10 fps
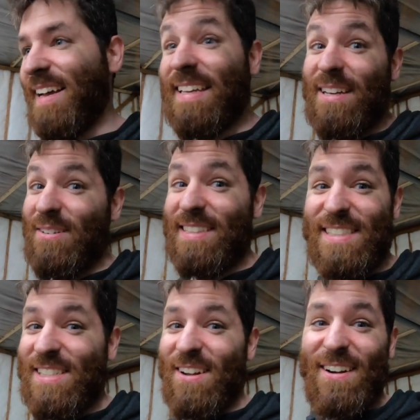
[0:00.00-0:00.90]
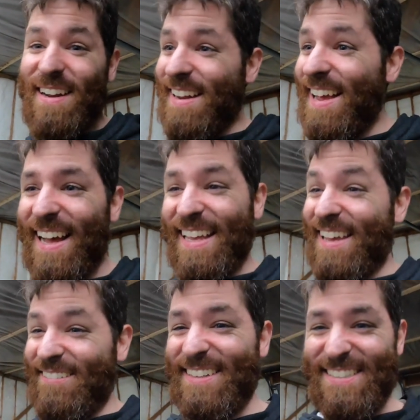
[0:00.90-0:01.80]
can't wait to start it. I
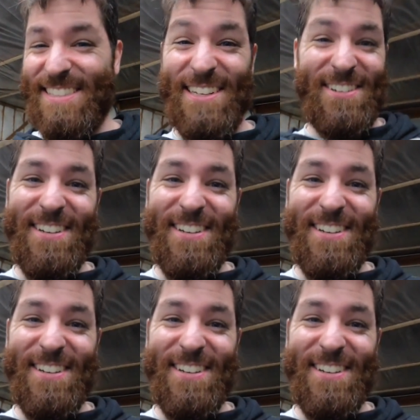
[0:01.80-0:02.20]
can't wait to show